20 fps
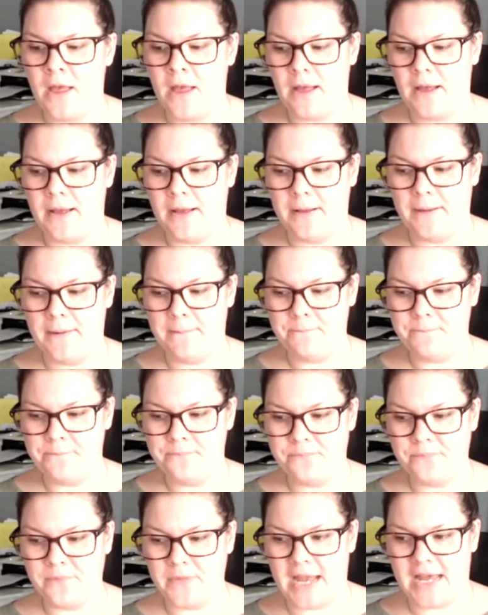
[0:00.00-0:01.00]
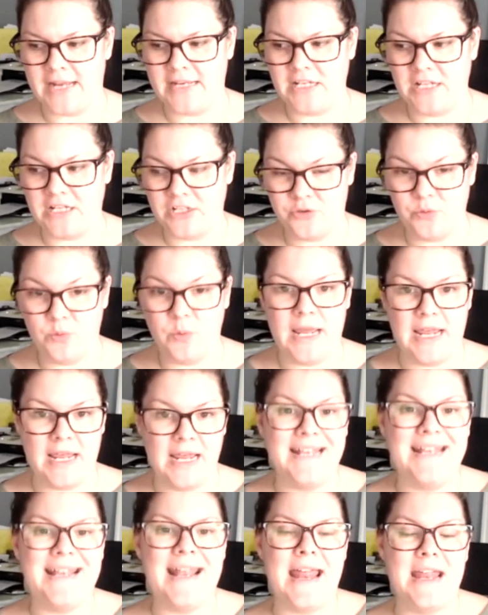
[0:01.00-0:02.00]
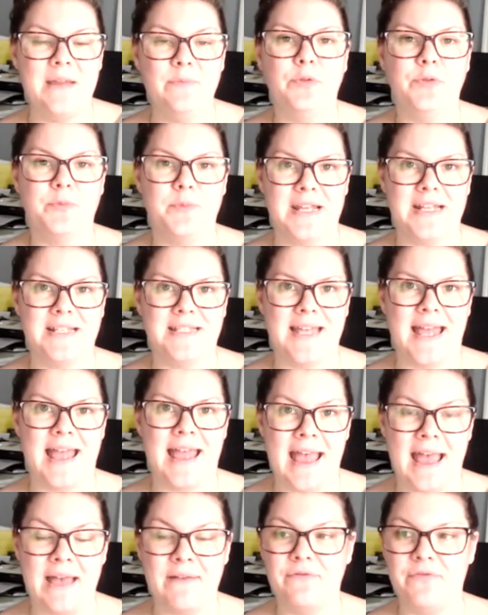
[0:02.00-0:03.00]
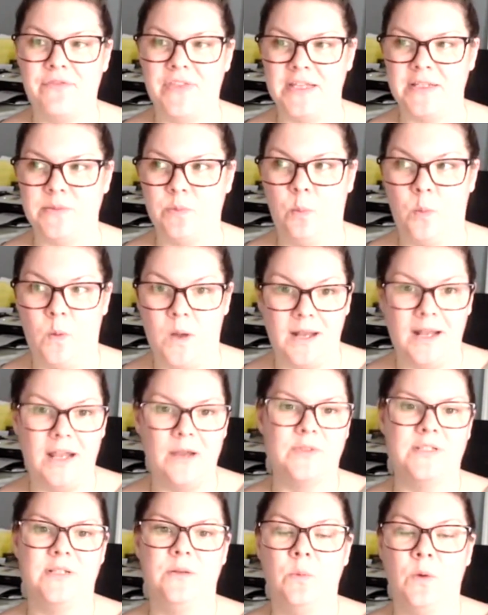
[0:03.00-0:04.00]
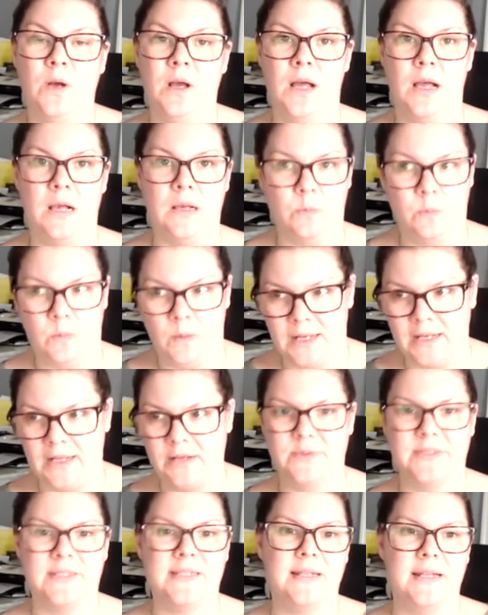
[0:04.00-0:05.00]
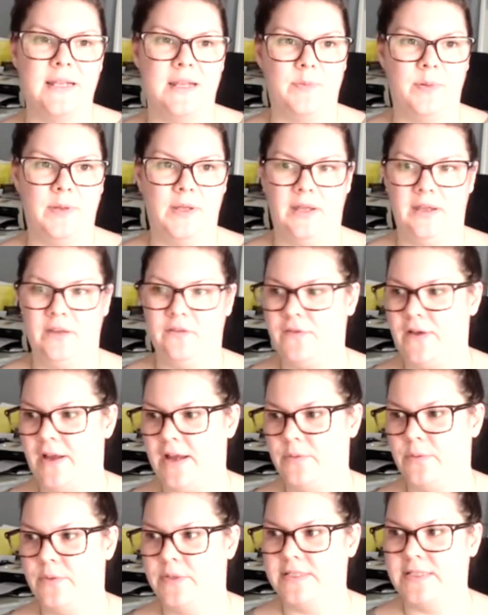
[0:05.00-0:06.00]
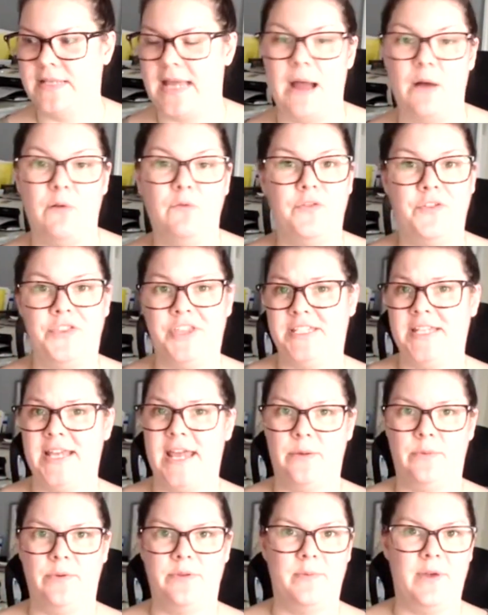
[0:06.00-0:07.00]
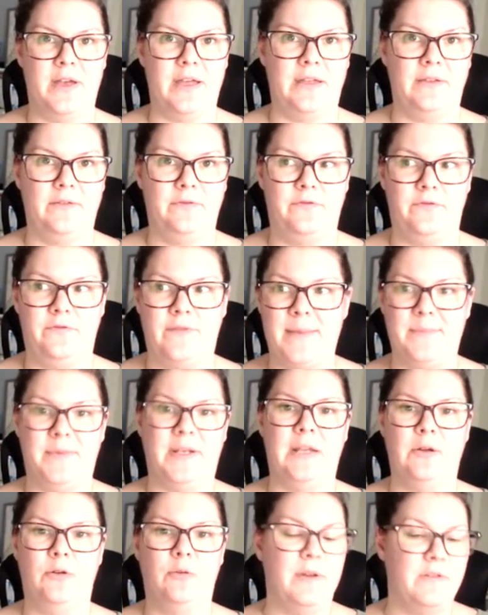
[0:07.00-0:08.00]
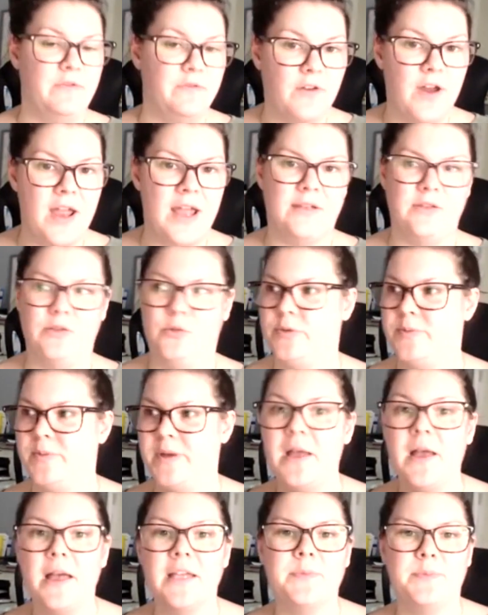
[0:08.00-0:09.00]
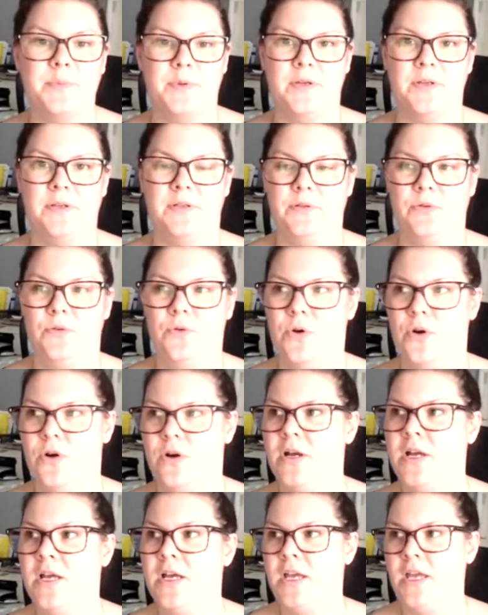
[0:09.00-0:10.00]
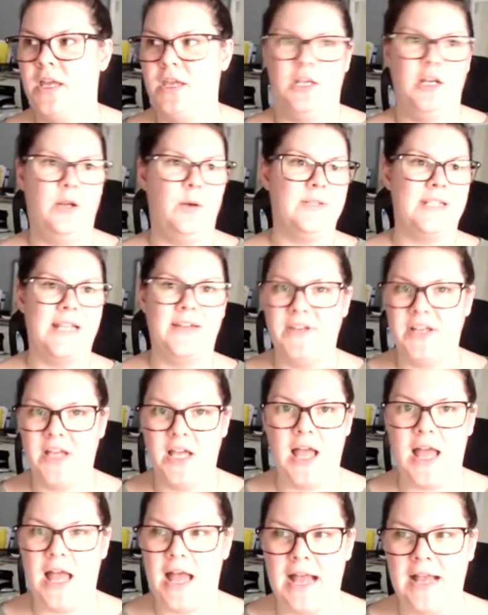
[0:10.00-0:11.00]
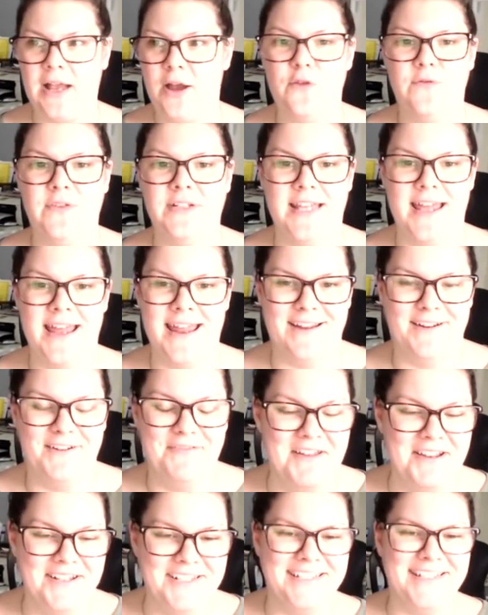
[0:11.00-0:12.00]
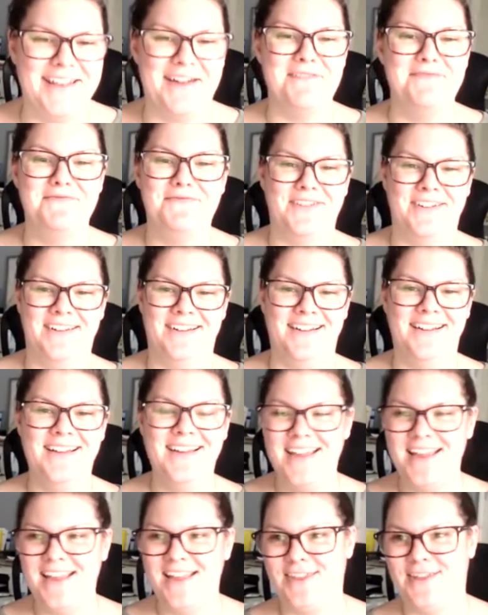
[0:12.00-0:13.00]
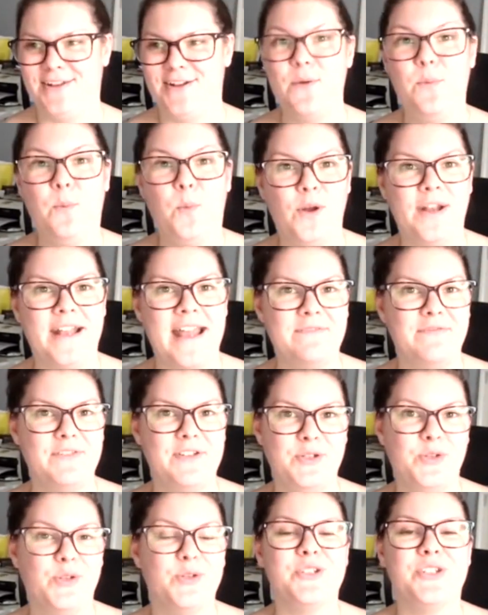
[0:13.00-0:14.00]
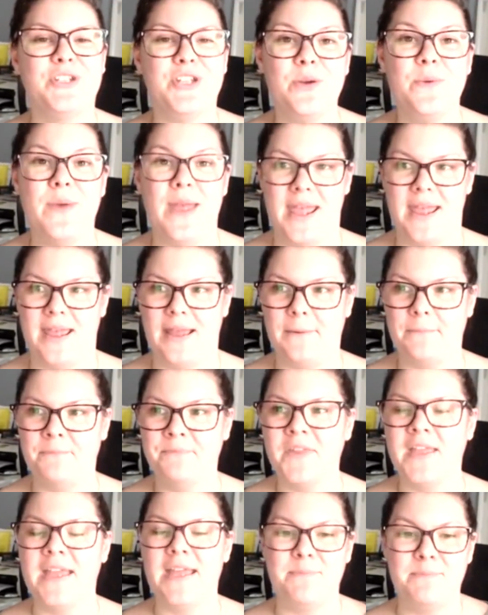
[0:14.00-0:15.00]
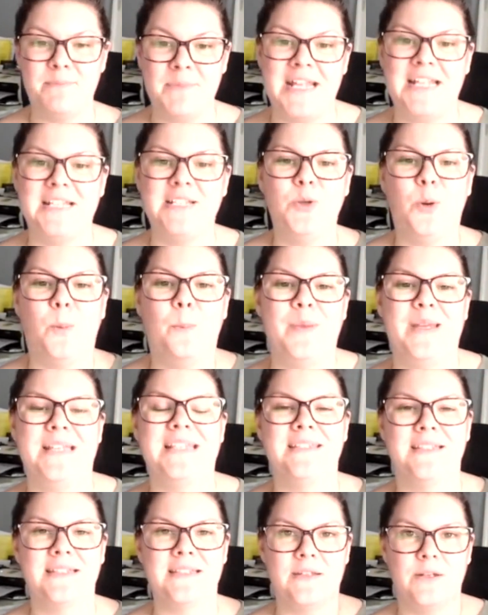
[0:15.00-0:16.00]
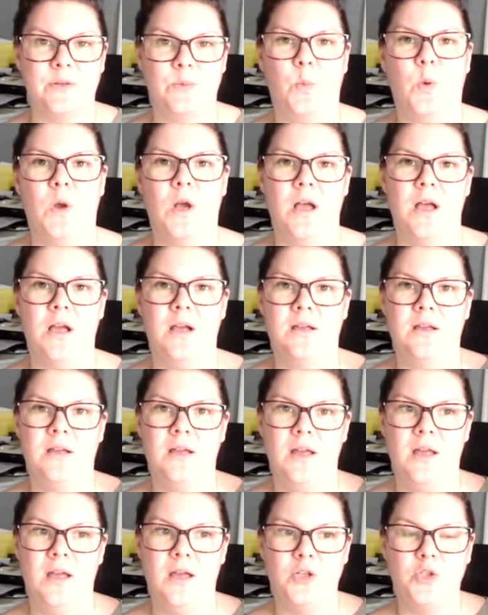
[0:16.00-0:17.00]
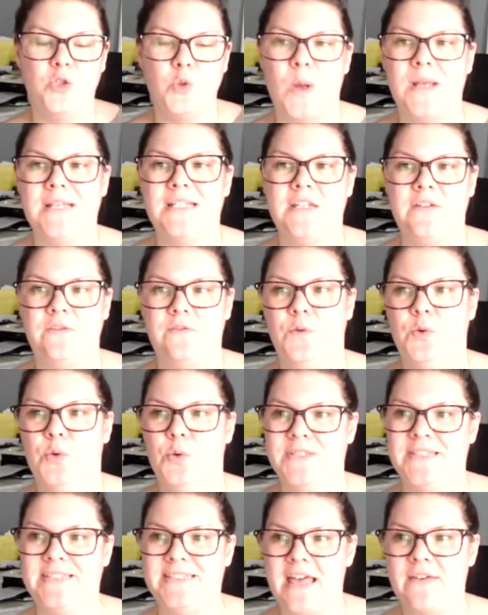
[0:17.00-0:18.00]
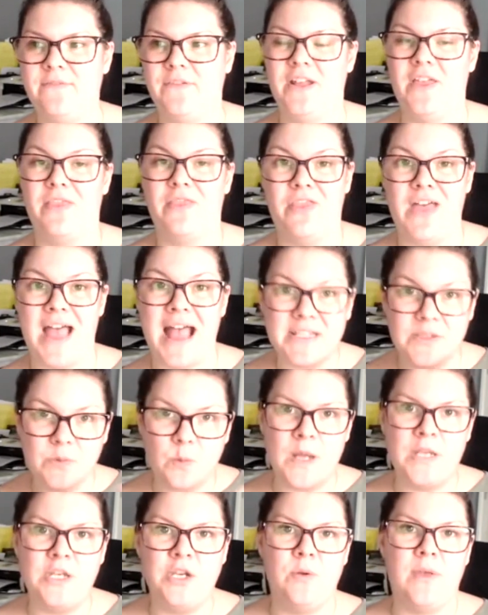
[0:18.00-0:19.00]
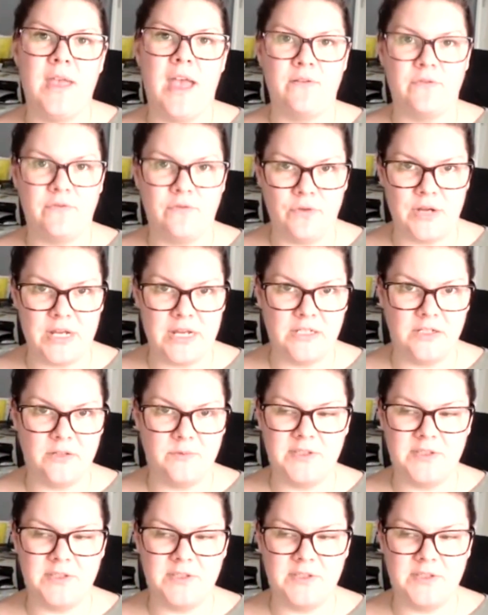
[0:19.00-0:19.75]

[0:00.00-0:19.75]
And it enabled me to have this while I was at work, while I was sleeping, if I was out for the day with my family or my friends or with my husband, or, you know, I was having a hangover day on the sofa, you know, whatever you're doing, it means your business can work 24/7. And that's when you get freedom.